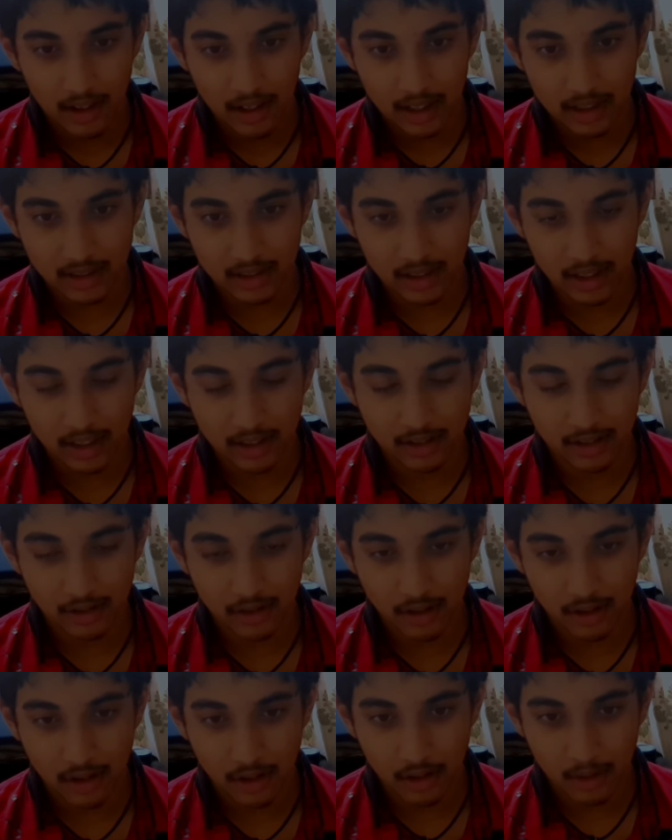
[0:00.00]
it's a
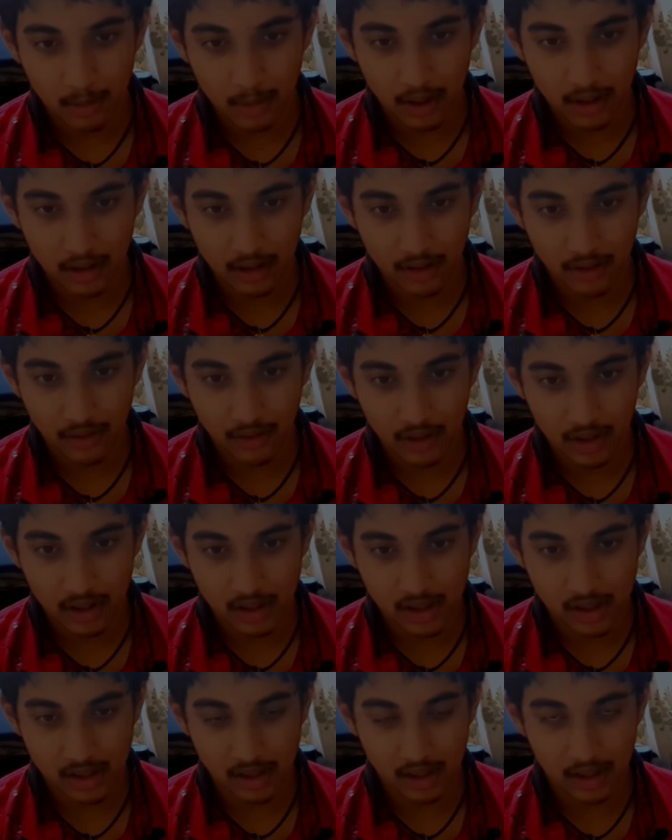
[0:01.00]
humongous
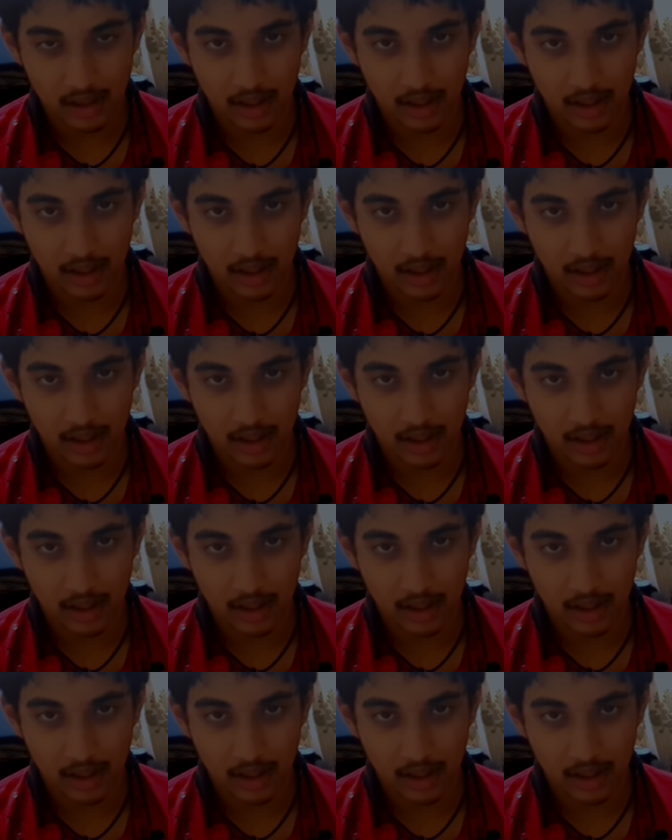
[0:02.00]
fish.